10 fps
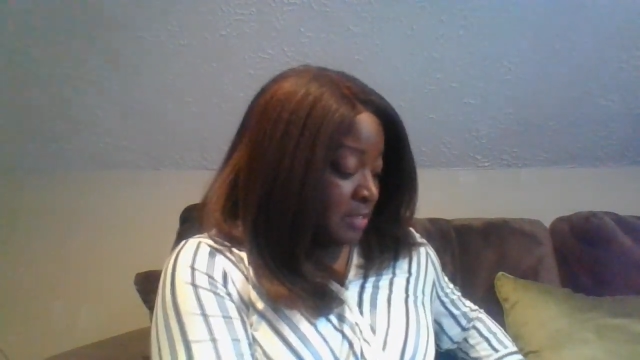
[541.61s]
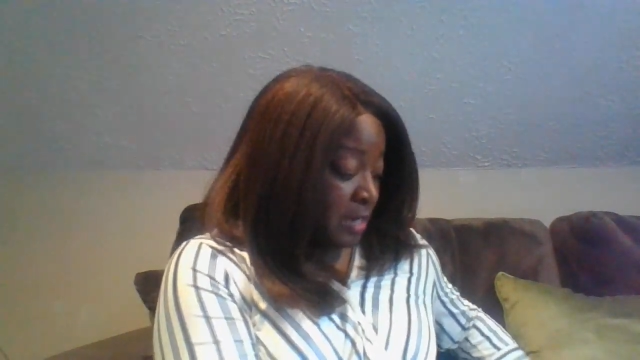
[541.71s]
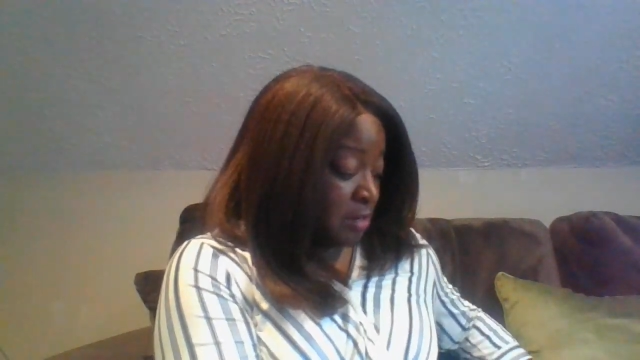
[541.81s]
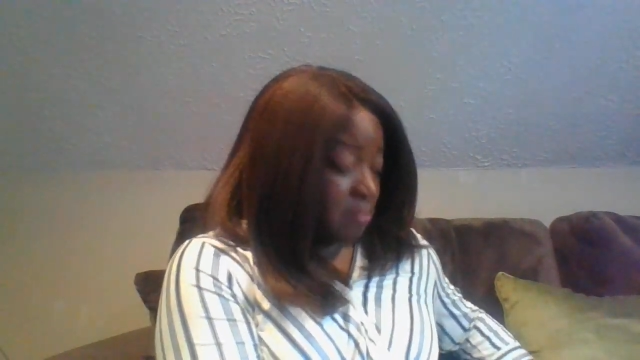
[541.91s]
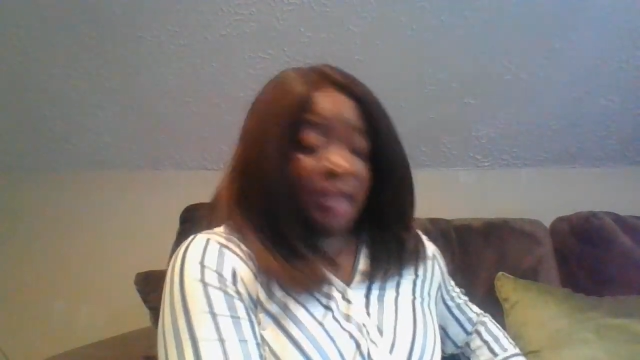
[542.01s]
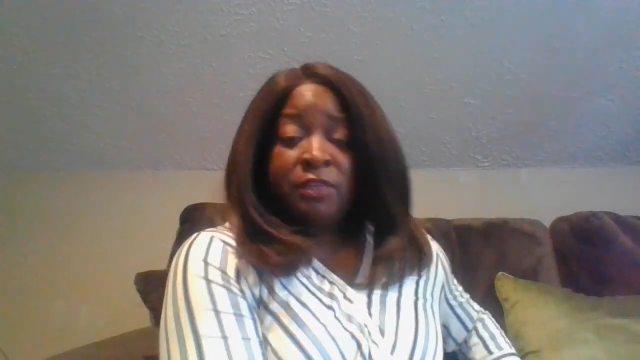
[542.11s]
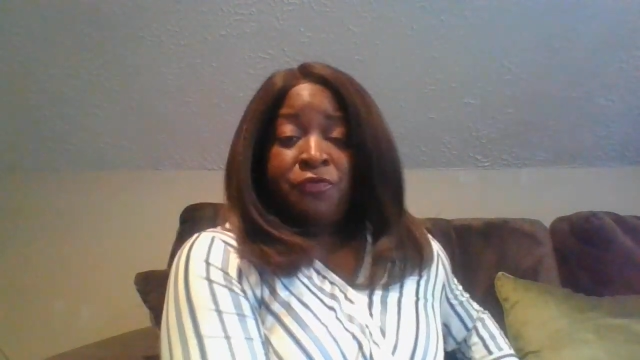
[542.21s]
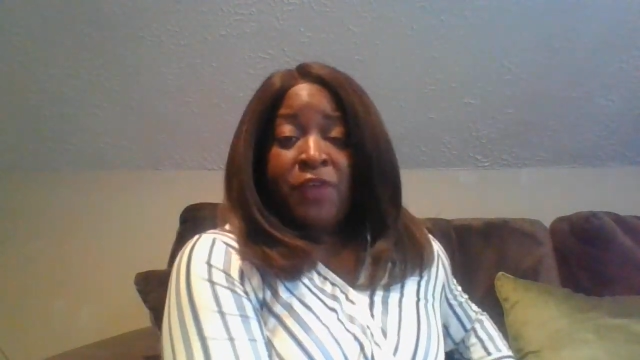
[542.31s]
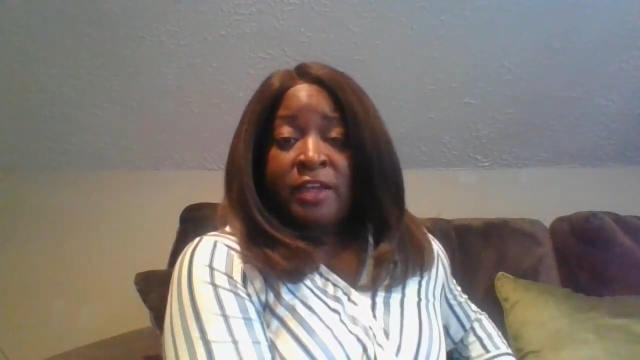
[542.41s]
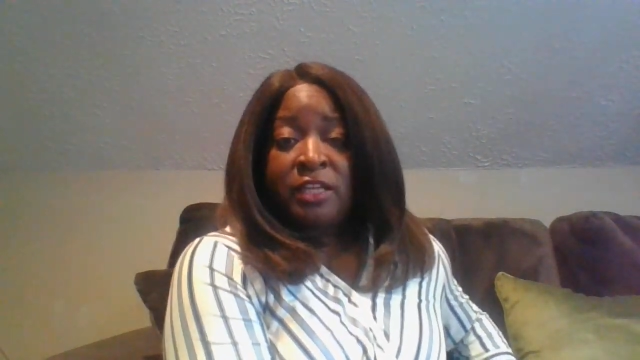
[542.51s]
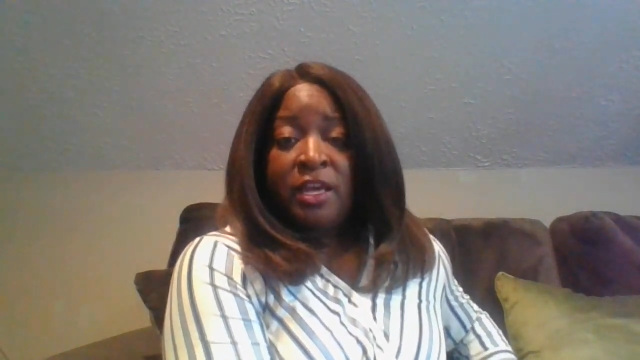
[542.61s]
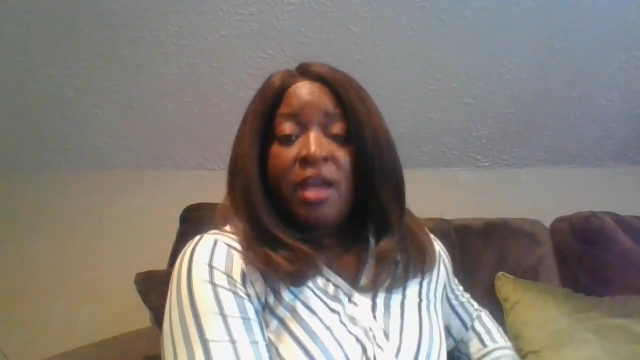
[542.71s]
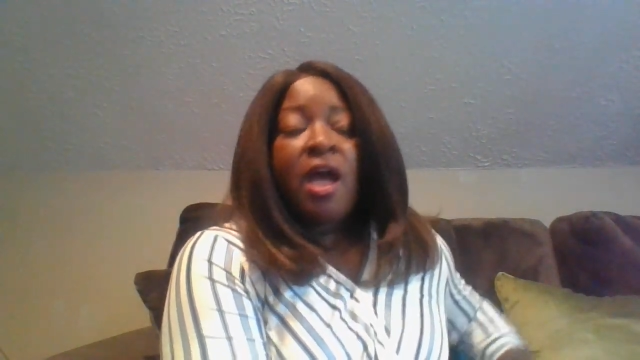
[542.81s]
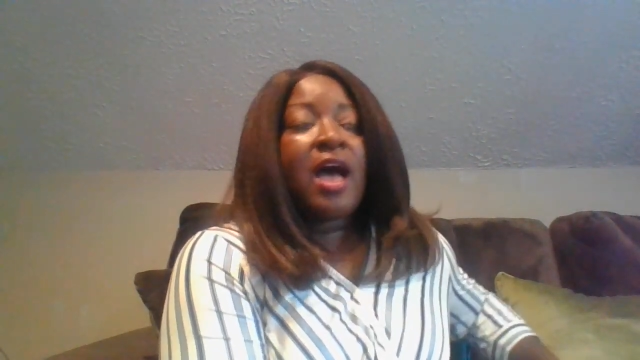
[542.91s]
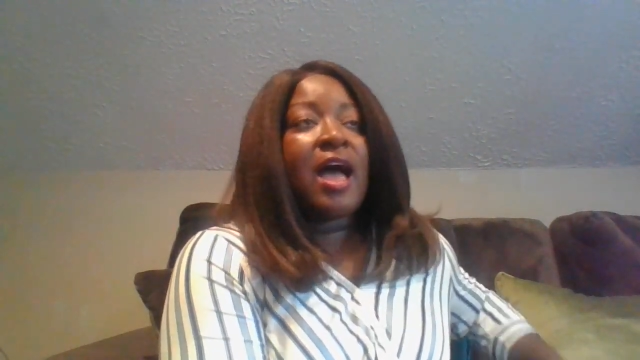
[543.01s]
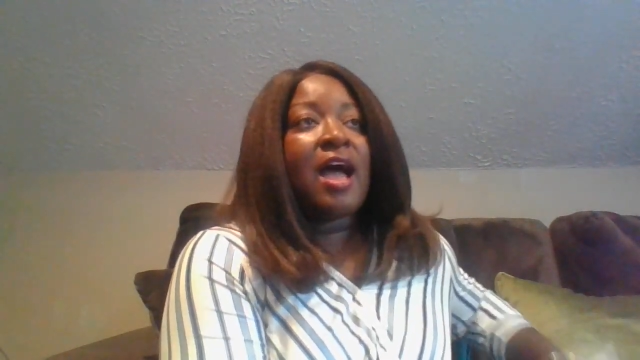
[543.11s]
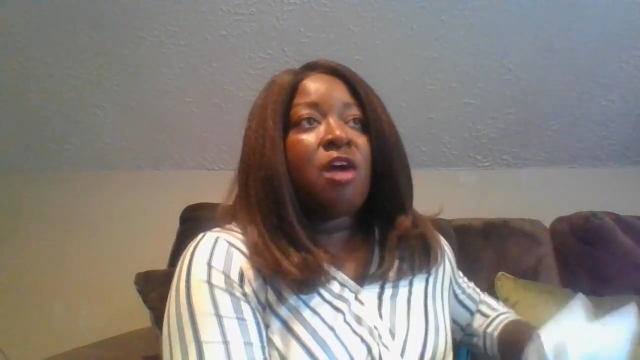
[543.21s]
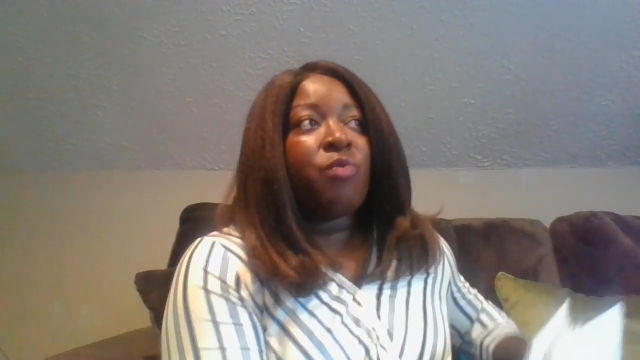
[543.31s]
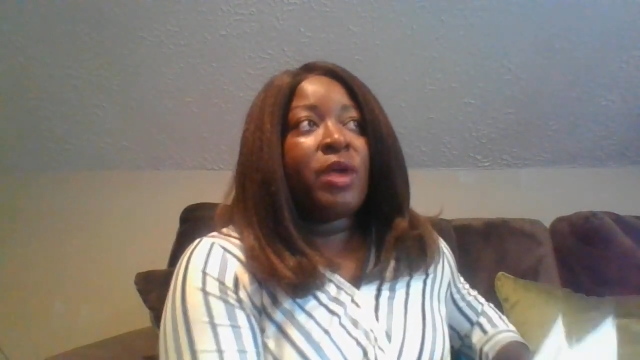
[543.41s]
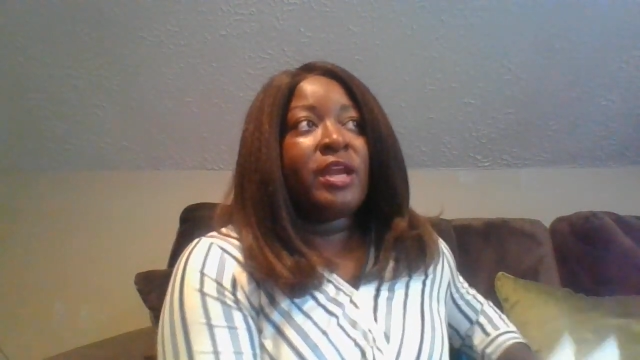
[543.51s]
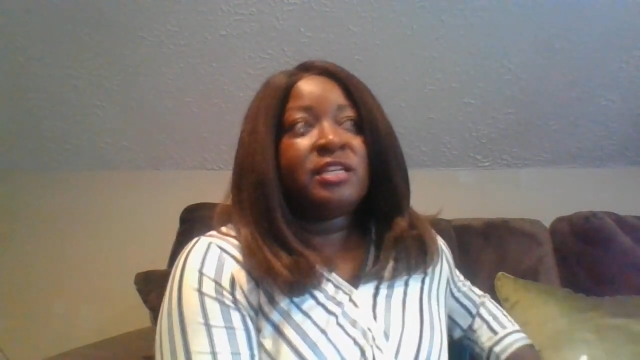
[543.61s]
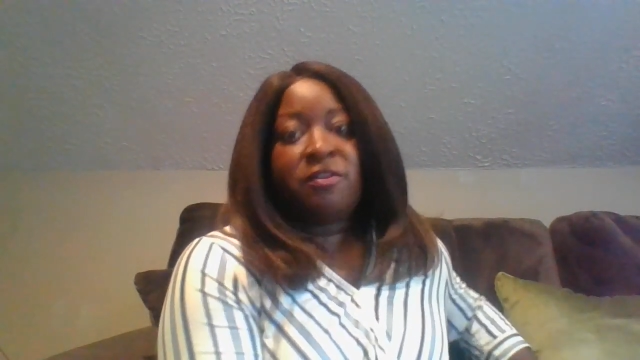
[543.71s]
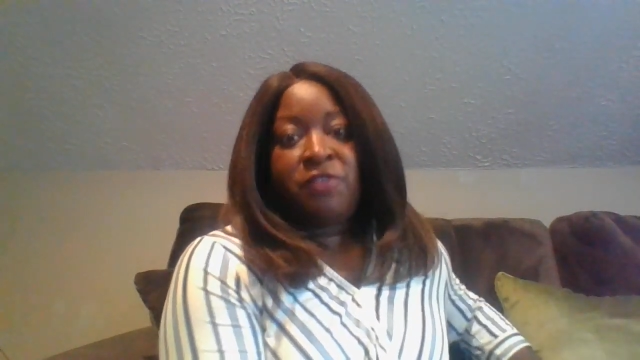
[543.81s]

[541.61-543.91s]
I don't like the fact that I already did a